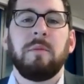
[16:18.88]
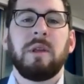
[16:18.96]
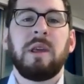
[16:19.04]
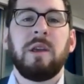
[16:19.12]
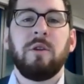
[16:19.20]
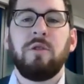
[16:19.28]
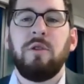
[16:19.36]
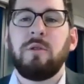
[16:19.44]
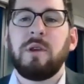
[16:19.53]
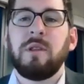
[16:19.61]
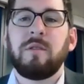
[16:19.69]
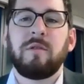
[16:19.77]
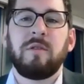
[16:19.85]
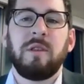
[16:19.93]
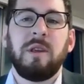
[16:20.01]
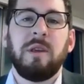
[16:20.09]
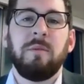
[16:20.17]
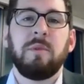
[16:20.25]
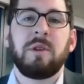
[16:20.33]
Here you can
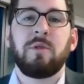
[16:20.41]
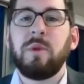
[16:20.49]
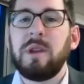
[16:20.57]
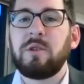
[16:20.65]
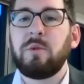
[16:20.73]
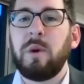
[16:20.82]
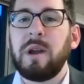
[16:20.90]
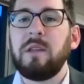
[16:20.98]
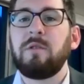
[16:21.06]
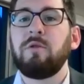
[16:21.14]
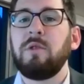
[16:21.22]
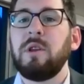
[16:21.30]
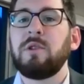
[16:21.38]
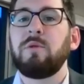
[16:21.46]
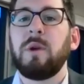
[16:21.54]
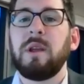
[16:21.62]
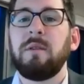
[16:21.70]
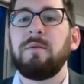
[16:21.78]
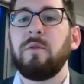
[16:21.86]
see between 23 and
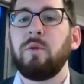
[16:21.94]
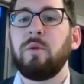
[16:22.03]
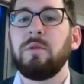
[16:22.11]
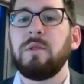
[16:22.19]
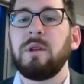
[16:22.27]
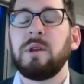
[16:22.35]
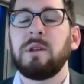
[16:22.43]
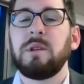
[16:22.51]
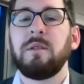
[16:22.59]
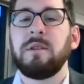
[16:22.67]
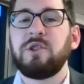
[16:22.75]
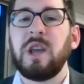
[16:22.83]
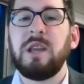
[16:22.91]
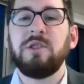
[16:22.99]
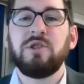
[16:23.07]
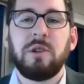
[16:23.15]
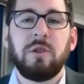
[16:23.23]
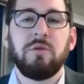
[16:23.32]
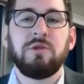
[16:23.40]
24, the change
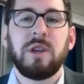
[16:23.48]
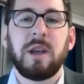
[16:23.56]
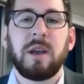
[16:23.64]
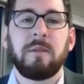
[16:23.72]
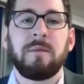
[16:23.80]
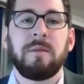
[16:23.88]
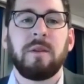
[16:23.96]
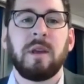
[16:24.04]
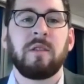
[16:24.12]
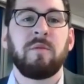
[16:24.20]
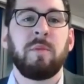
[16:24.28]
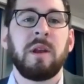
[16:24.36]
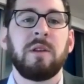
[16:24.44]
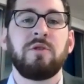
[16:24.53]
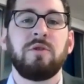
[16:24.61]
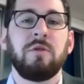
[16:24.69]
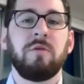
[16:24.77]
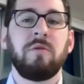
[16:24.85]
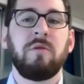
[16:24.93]
in UGF
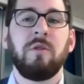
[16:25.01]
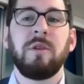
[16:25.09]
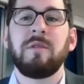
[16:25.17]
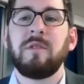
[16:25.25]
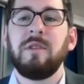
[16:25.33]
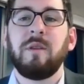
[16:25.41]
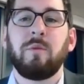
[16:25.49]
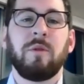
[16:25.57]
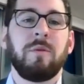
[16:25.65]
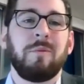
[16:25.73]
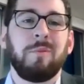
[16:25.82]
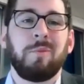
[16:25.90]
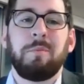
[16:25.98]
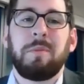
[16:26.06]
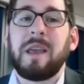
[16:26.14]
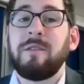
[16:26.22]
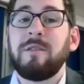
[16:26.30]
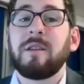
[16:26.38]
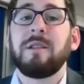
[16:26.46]
expenditures. You can see that we're
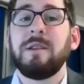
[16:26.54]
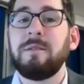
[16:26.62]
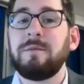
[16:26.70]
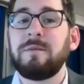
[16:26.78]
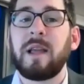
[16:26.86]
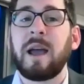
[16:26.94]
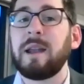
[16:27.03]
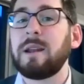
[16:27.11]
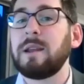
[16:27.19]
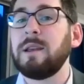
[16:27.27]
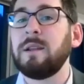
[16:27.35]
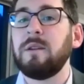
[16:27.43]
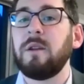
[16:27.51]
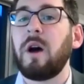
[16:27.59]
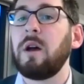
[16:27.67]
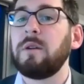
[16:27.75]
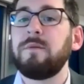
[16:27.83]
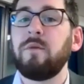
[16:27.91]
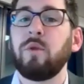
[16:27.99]
basically flat in
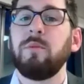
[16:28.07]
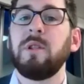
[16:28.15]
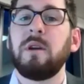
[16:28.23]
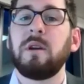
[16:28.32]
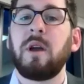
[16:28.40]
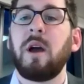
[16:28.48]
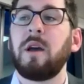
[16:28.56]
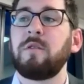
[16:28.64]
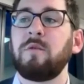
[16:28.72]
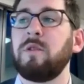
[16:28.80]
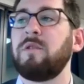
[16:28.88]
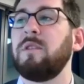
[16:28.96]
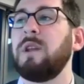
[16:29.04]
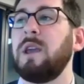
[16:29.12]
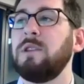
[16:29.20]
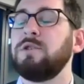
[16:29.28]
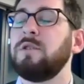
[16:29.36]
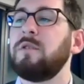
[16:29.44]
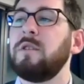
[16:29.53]
non-formula costs within
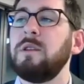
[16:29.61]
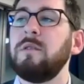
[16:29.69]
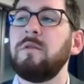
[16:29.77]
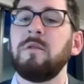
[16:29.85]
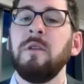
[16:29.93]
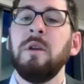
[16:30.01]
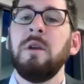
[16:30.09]
agencies.